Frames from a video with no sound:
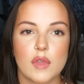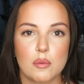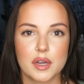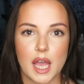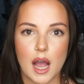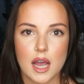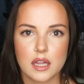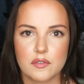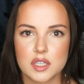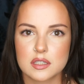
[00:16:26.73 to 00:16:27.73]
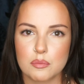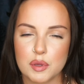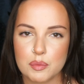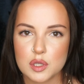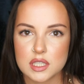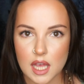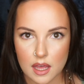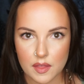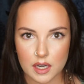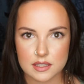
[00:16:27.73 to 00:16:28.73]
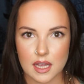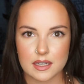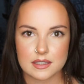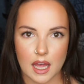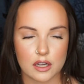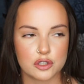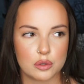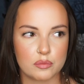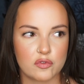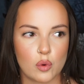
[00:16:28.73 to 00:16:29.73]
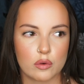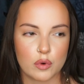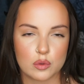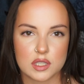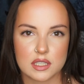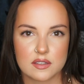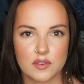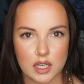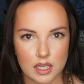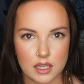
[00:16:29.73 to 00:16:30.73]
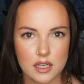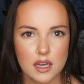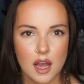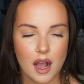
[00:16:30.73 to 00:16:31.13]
But yeah, I love it. Some people say that it's exact dupe for Rose's Vanille.